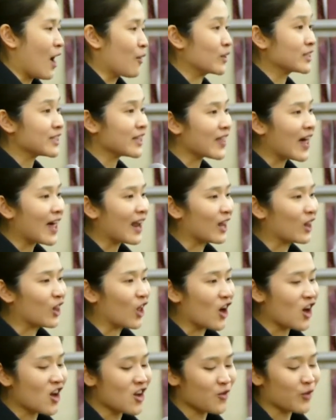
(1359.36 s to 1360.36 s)
we did that a
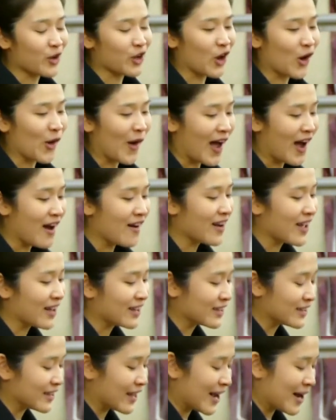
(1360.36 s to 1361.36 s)
lot. We'd go out
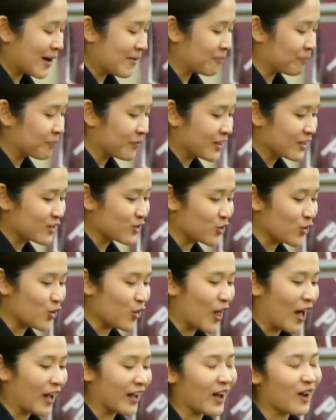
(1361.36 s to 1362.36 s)
and do
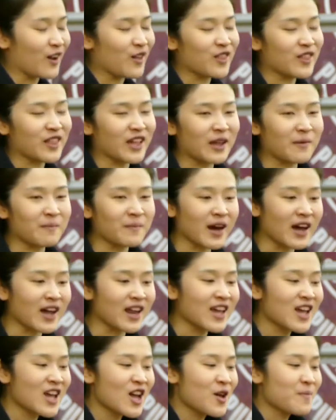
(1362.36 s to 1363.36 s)
that kind of thing.
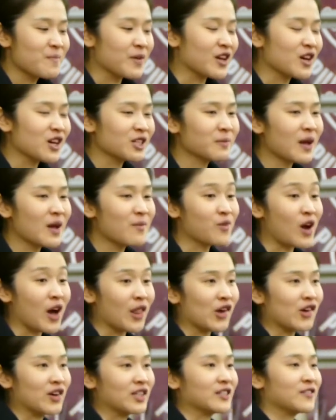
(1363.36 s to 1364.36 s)
But because my
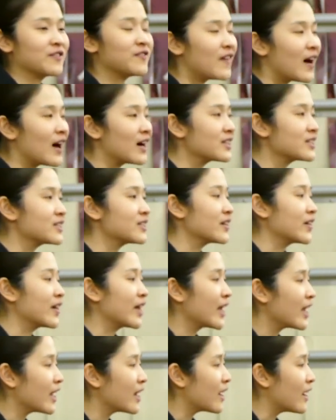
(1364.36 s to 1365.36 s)
brother is a
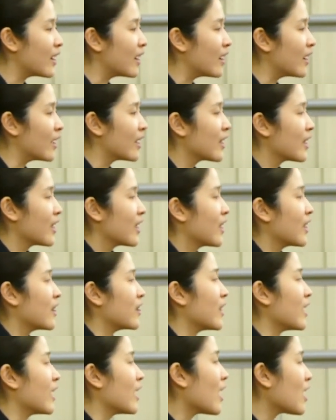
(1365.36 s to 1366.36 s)
faster eater
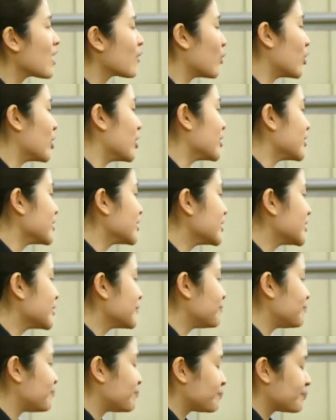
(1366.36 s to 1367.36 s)
than I was,
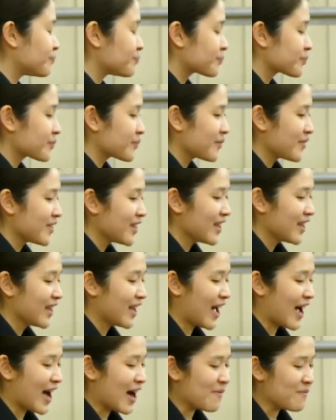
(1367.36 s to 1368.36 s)

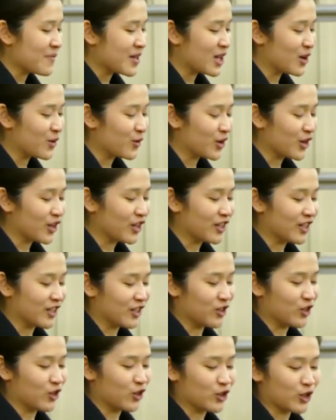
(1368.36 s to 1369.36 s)
he
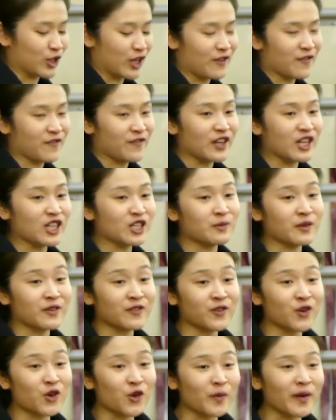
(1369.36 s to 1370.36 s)
would usually finish
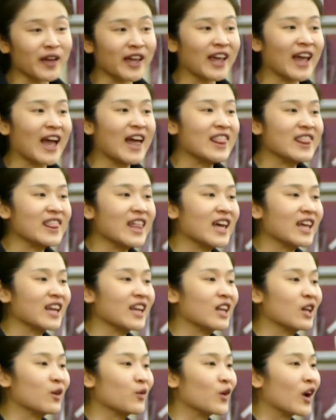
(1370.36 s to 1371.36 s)
before me, and
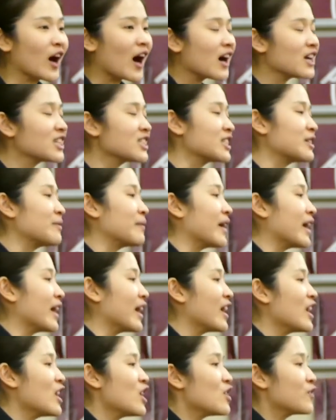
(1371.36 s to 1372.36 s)
then he would ask
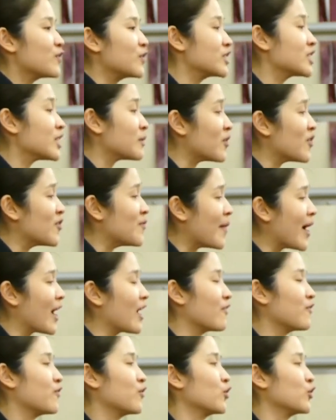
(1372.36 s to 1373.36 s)
me for some of
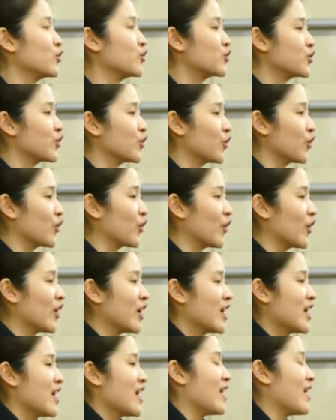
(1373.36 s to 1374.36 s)
my food too.
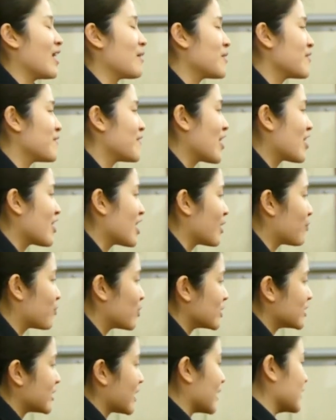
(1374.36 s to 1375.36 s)
And I'm a very
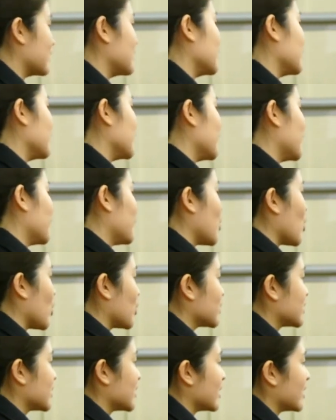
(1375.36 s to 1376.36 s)
protective
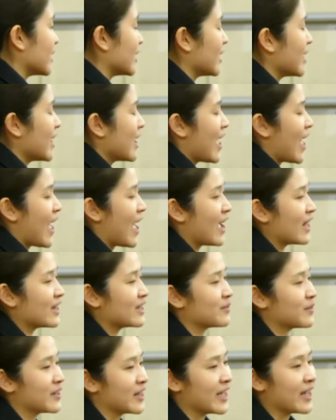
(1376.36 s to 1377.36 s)
person,
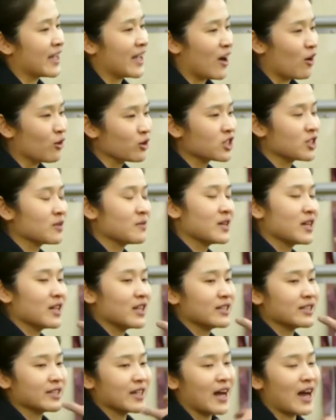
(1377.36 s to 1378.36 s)
and the
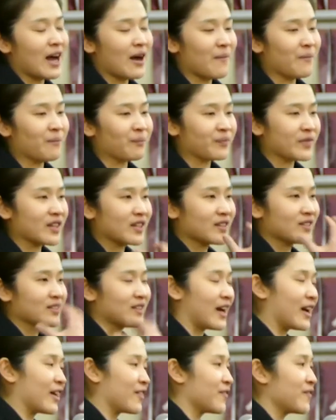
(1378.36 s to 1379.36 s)
ultimate
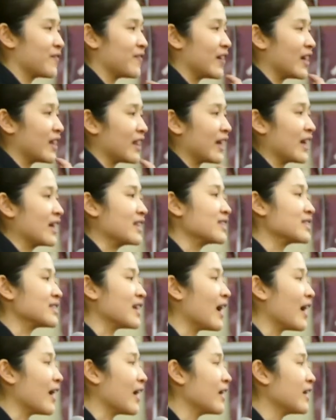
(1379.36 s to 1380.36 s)
feeling
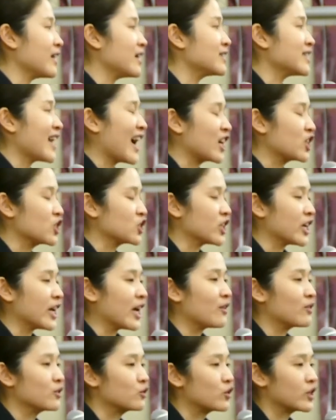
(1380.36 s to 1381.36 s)
inside is actually,
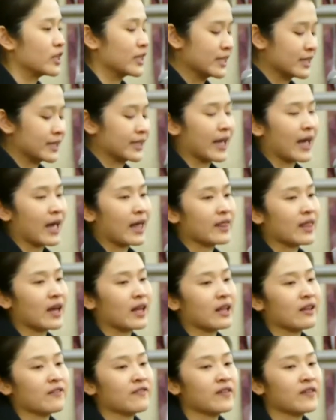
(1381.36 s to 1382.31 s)
I was really scared that